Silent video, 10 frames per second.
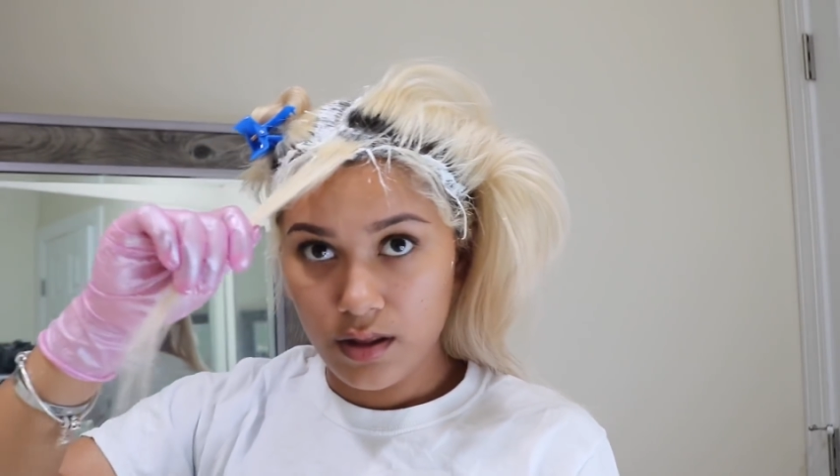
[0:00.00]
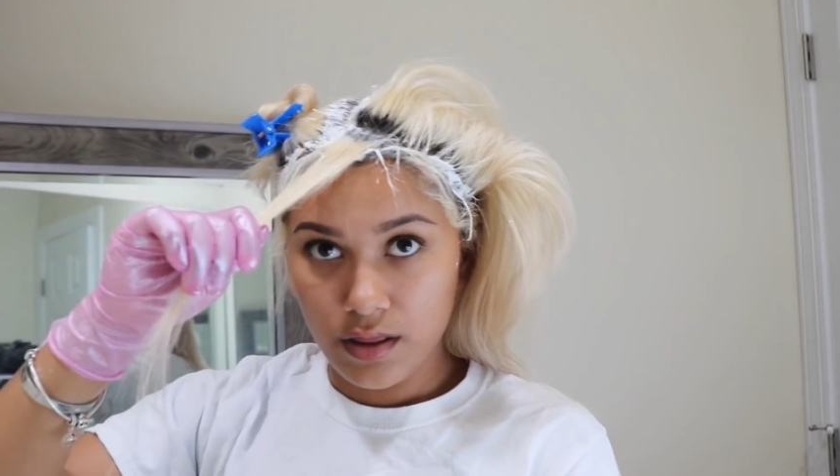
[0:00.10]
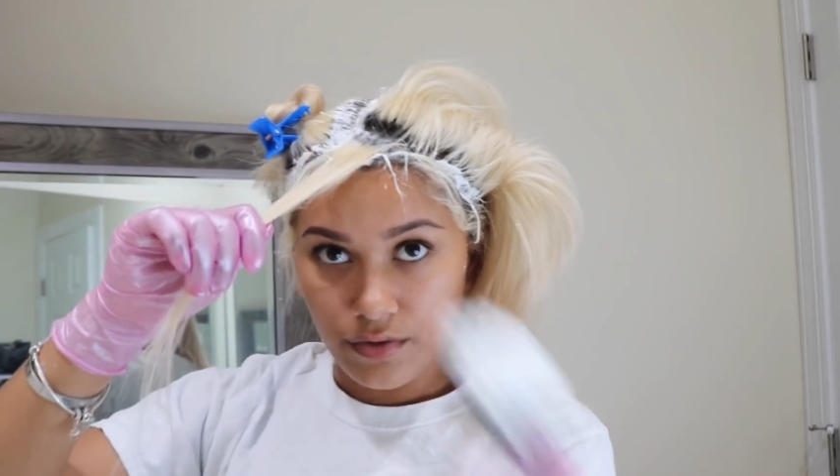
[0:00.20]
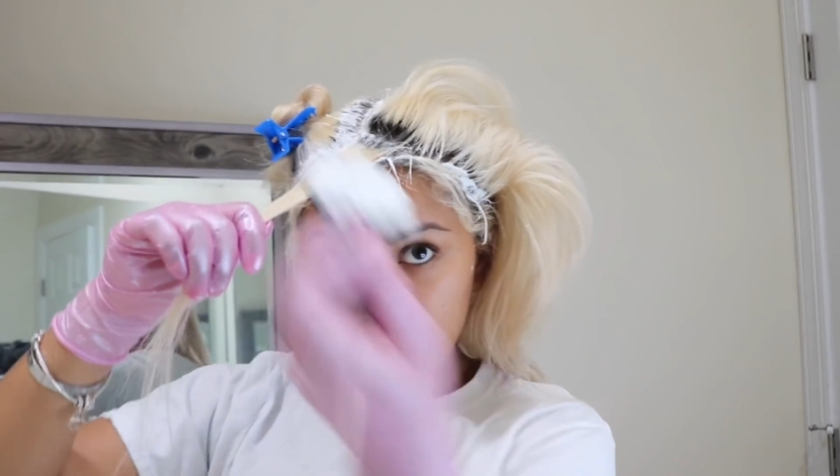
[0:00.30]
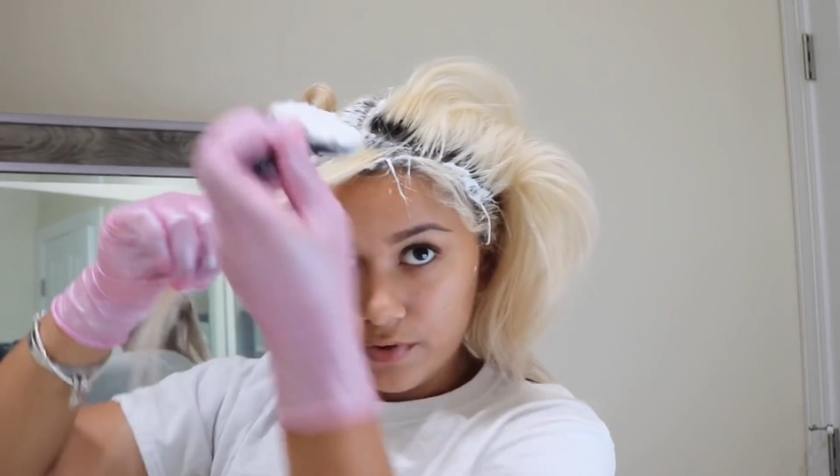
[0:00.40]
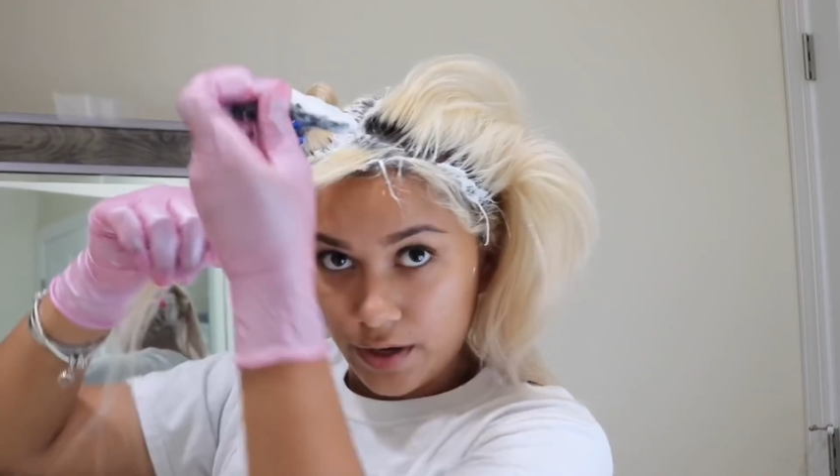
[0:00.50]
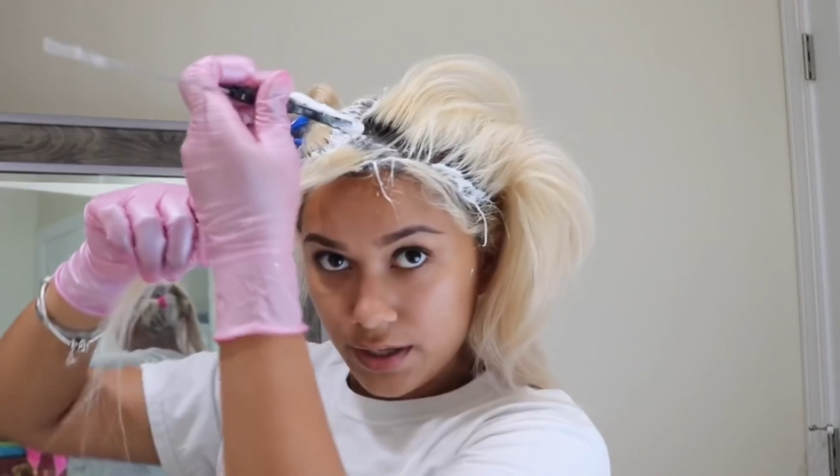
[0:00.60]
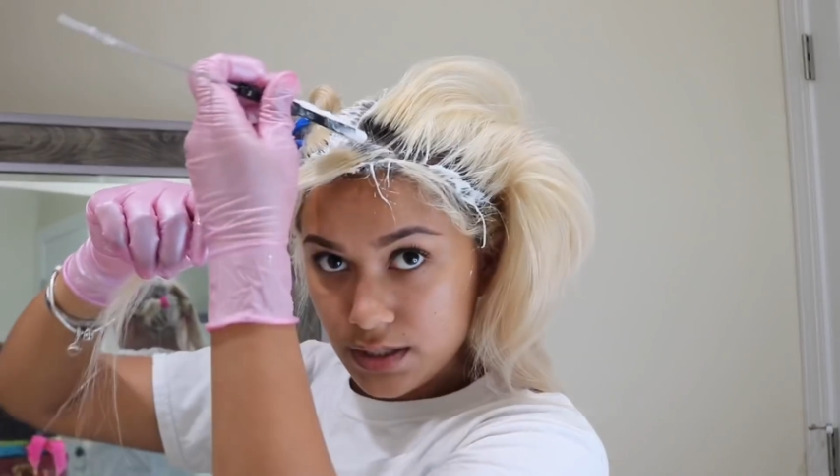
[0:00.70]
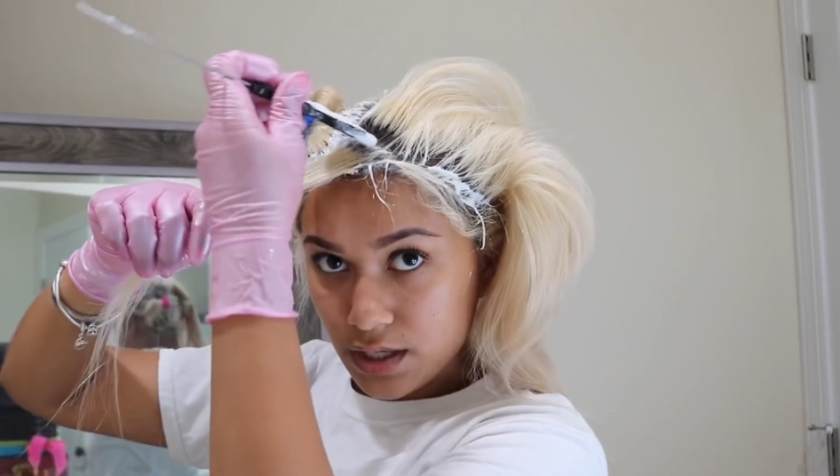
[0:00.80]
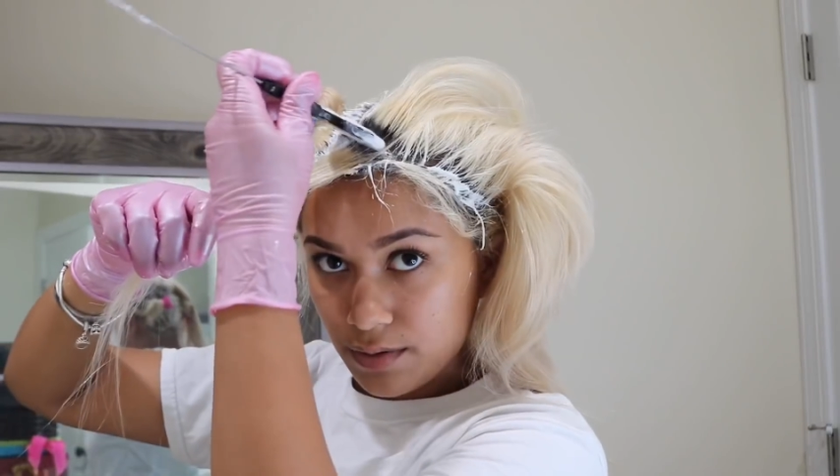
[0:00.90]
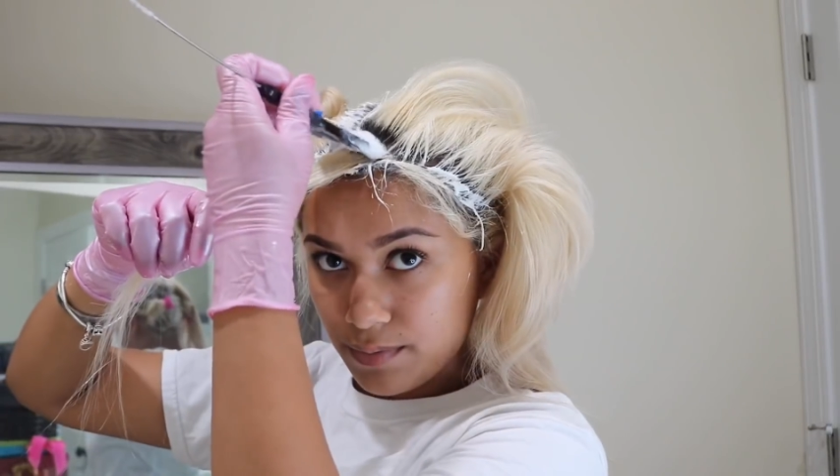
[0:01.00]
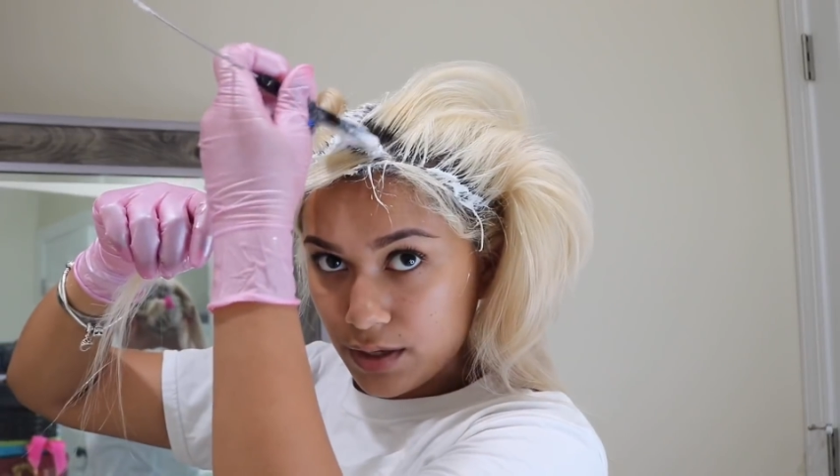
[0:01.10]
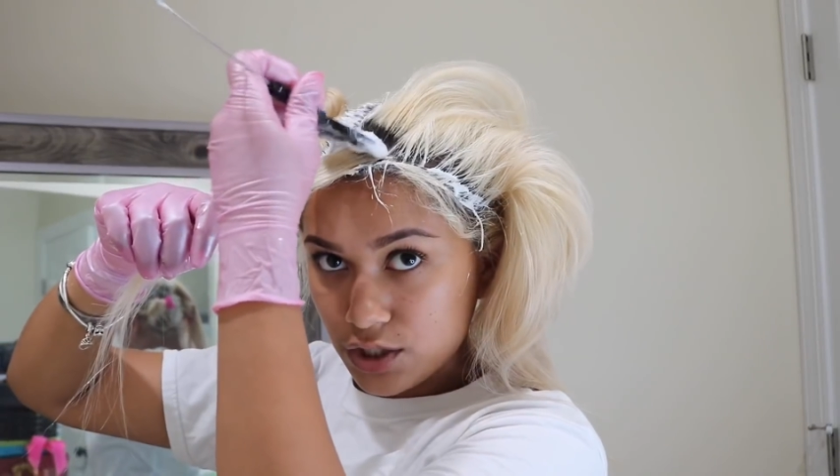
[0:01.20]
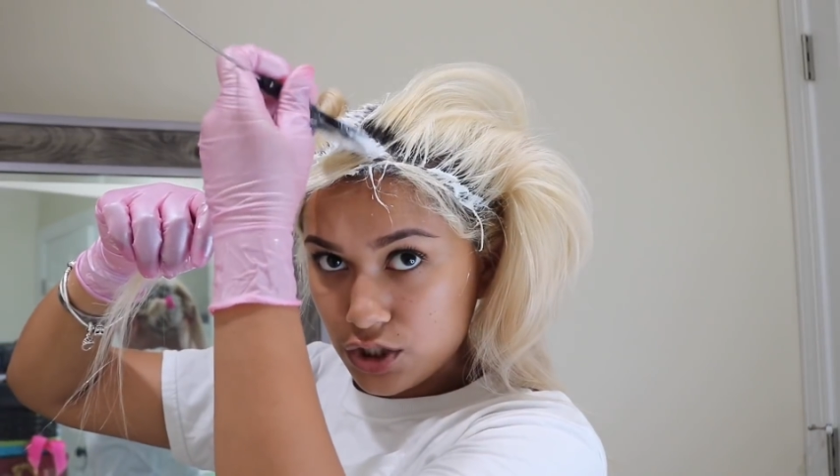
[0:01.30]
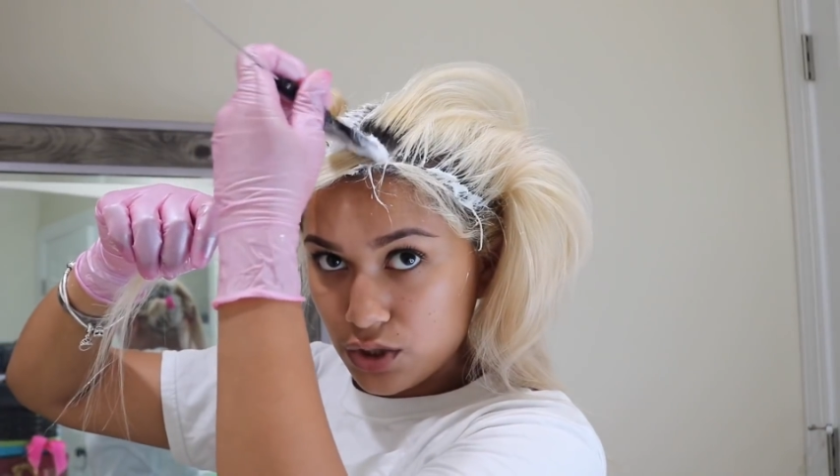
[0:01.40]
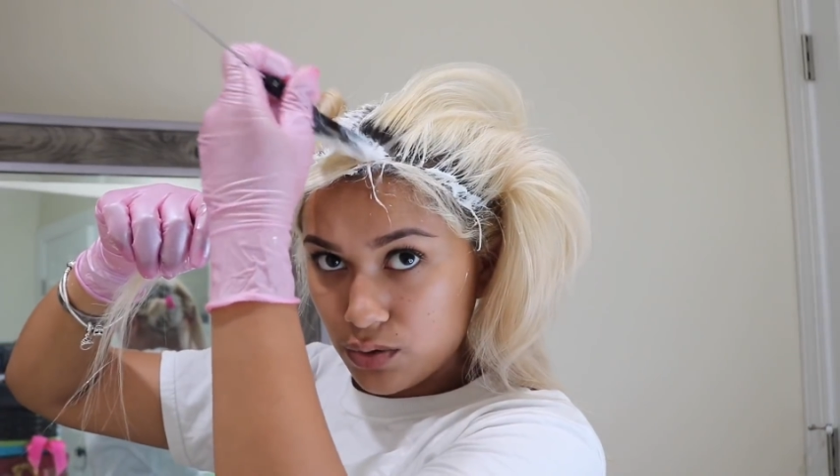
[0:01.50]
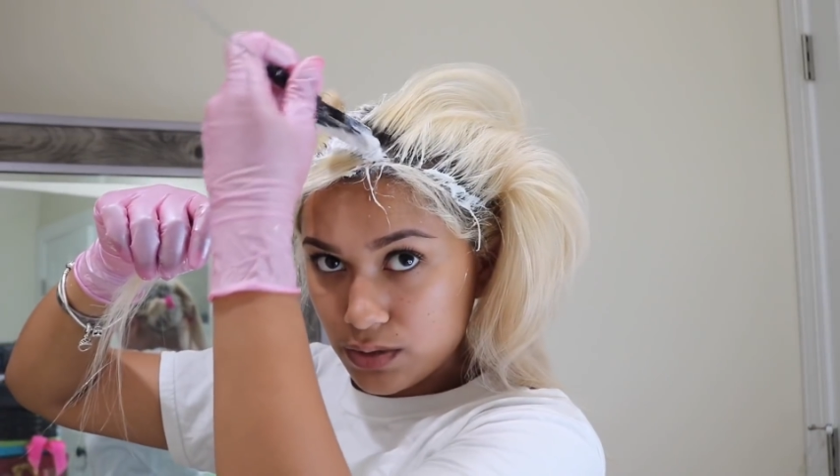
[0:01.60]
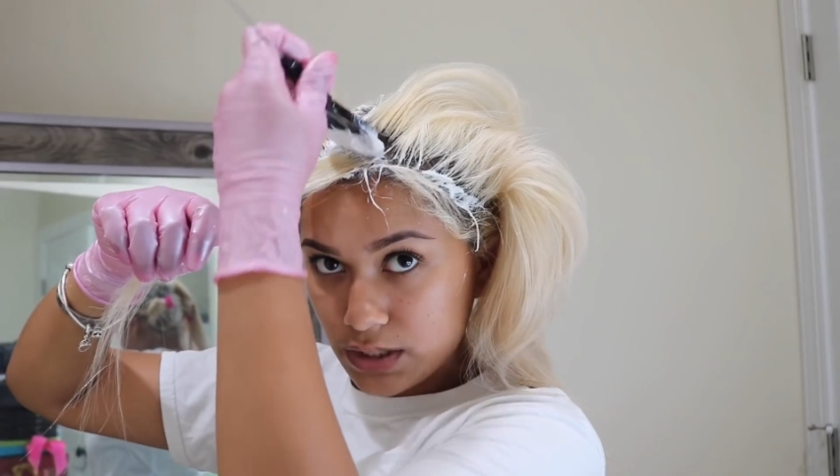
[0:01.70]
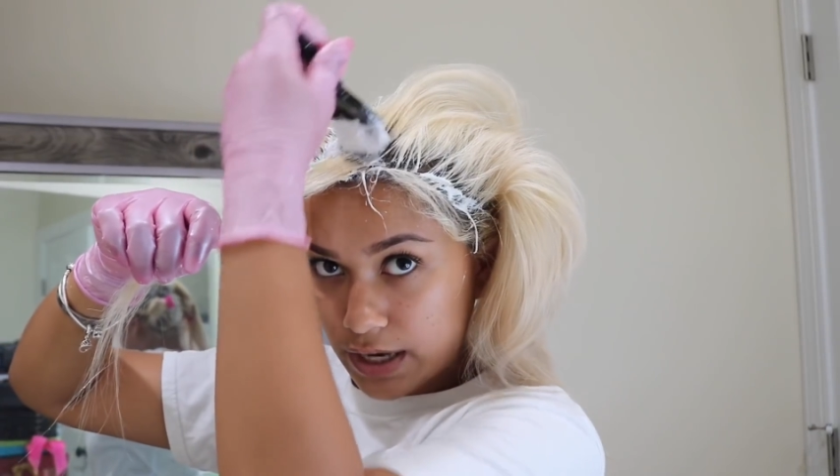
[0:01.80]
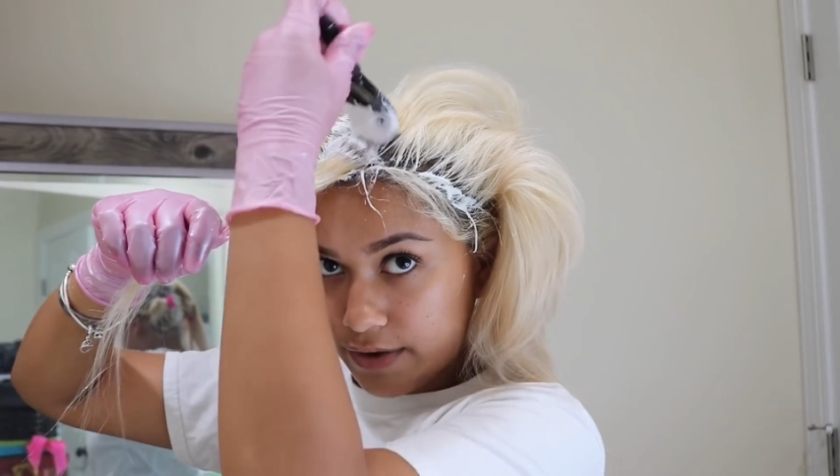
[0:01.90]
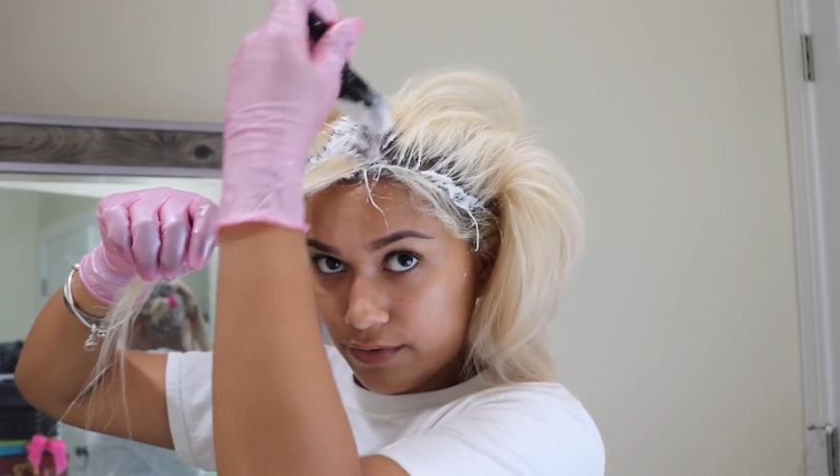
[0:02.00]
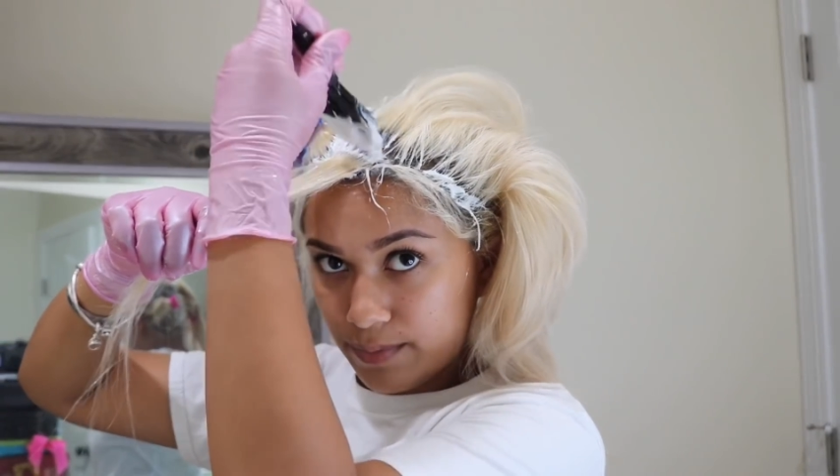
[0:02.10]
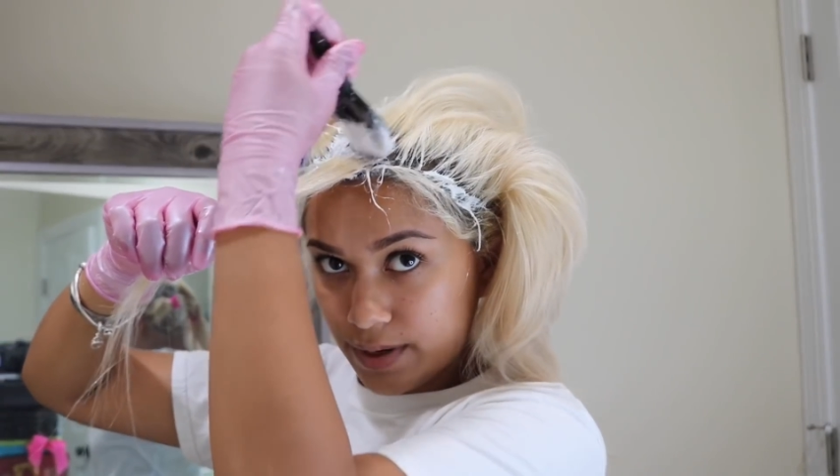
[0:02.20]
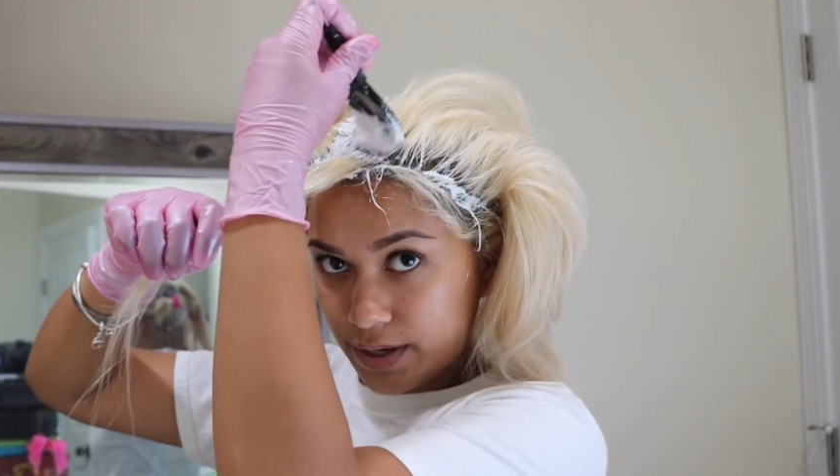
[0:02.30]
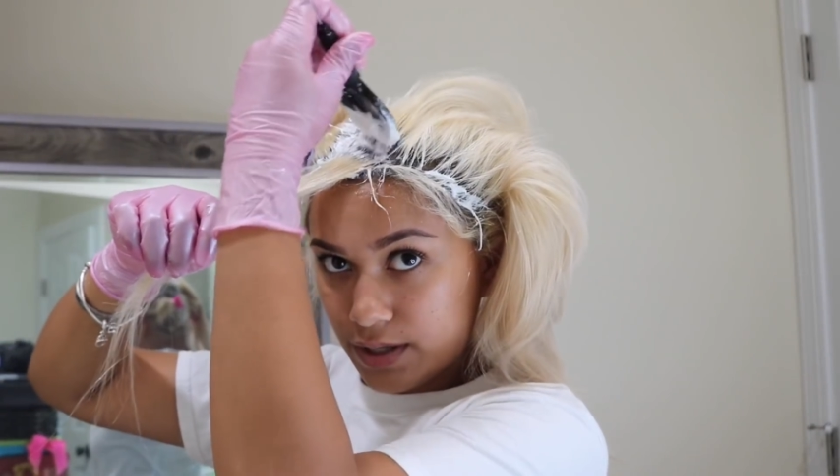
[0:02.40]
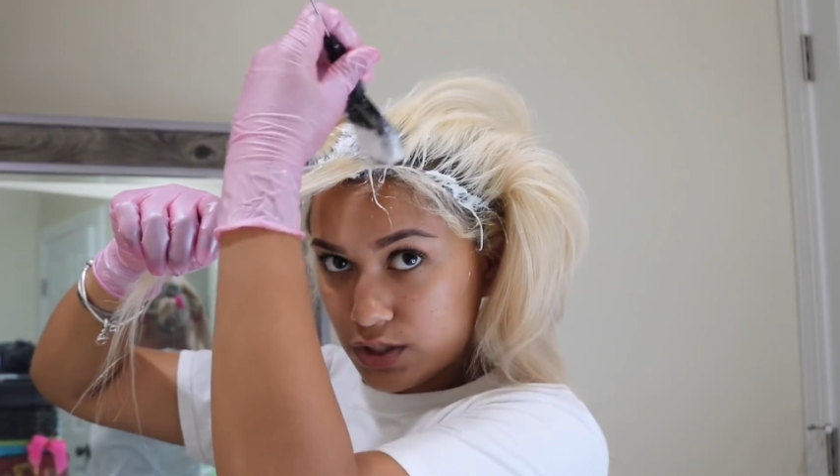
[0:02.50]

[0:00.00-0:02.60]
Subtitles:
the front is going to be shown to everybody,